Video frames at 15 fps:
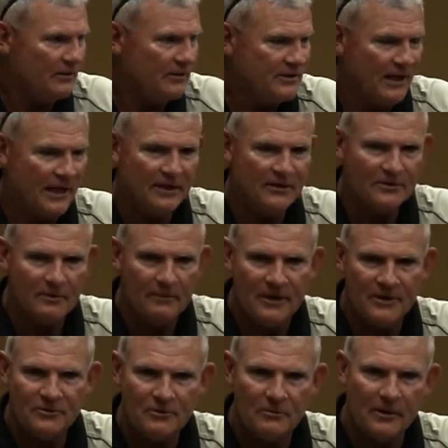2nd
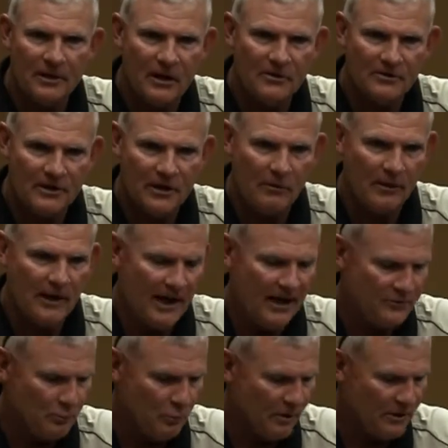semester because he only
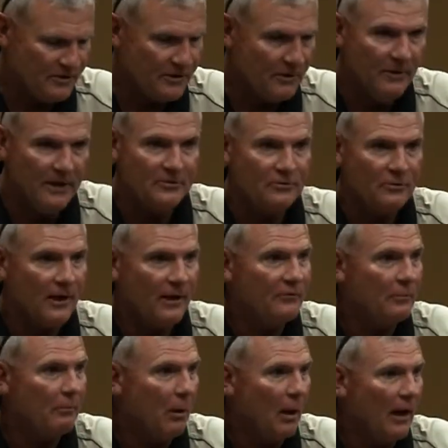has 1 semester left
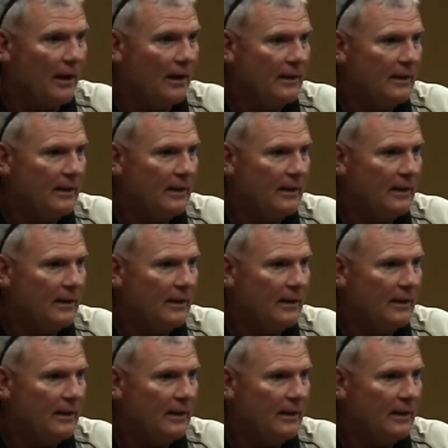to play.